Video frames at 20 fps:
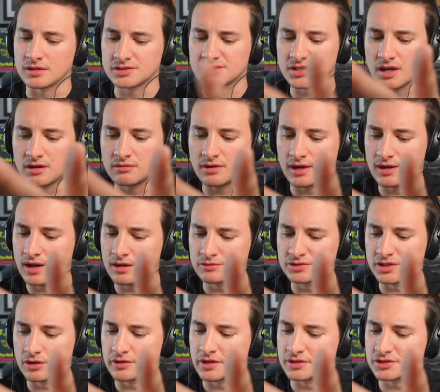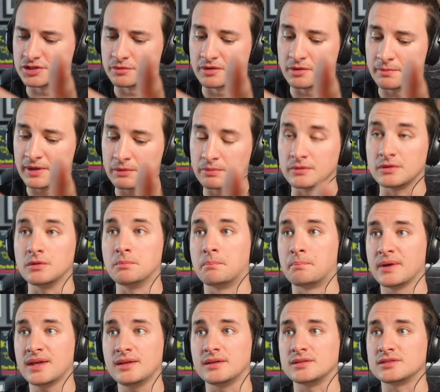So, and I was looking at some of the people you
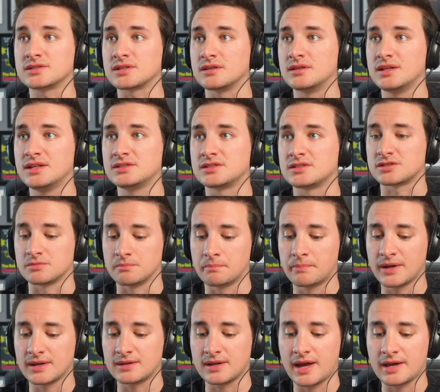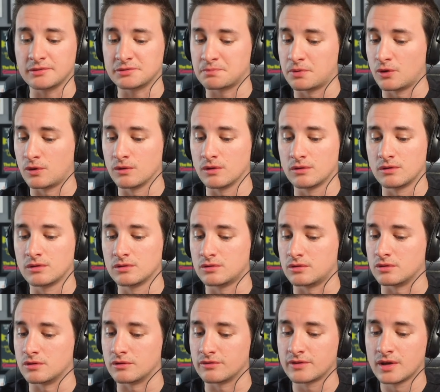beat, and these are big names: Paul
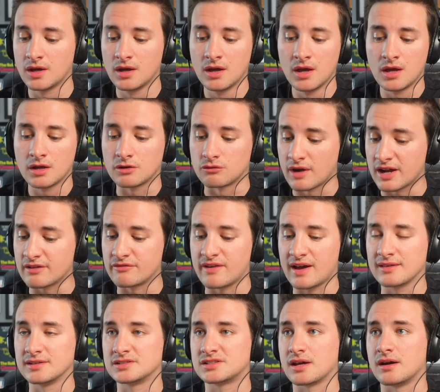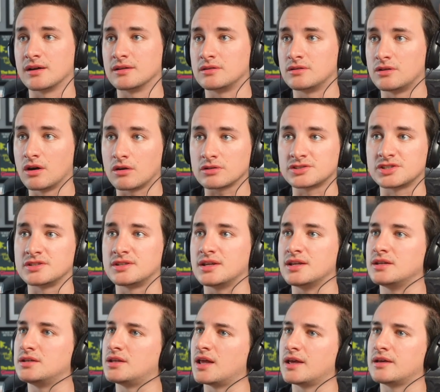Orndorff, Greg Valentine, Doctor
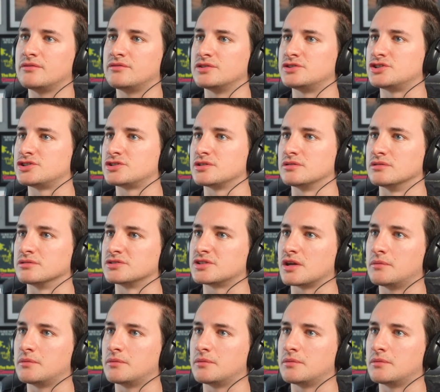D, David Schultz.